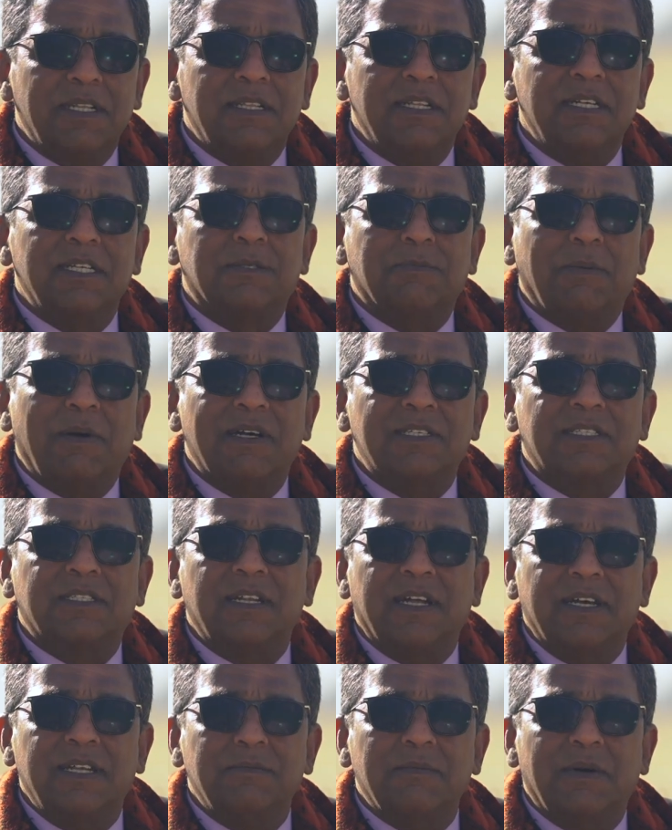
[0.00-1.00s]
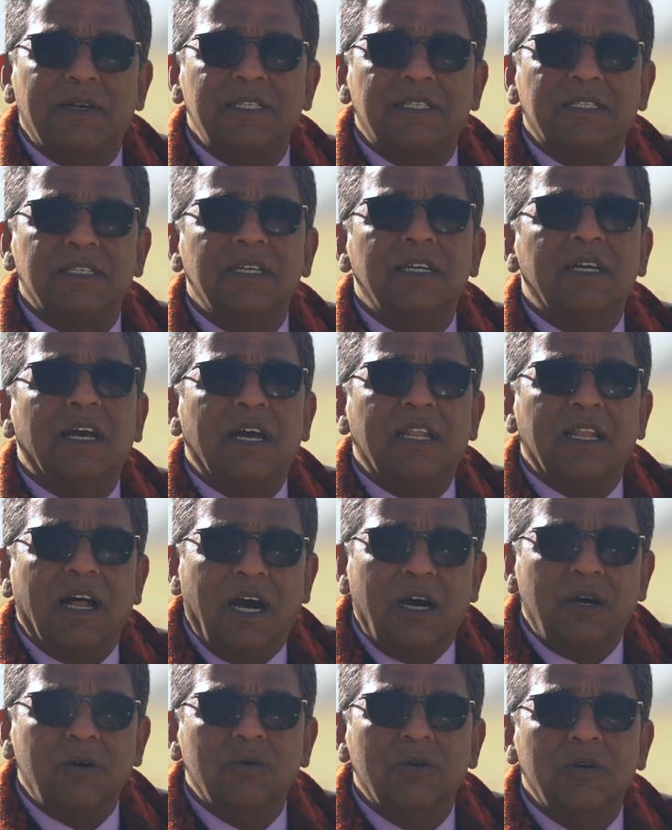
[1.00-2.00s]
in these past nine months and
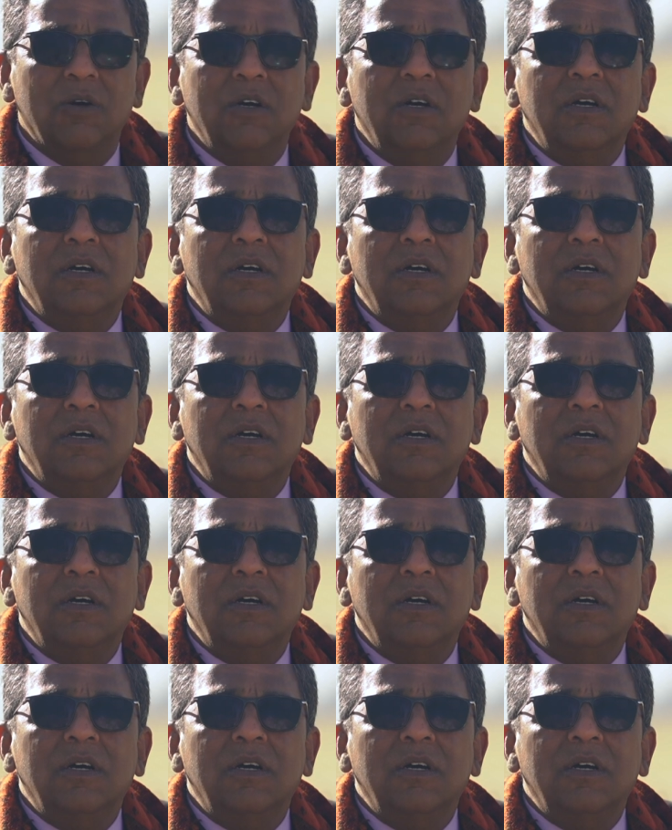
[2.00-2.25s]
how